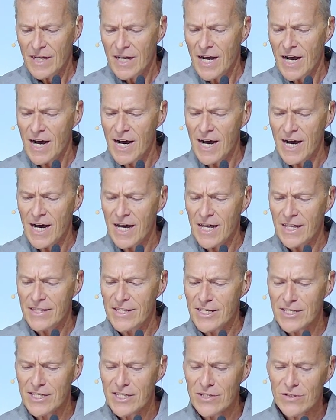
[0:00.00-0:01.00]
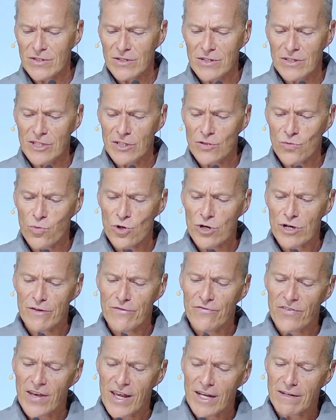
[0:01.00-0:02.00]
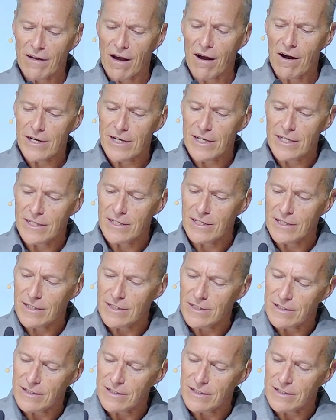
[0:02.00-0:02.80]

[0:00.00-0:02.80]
Uh, this, this word, faint hearted,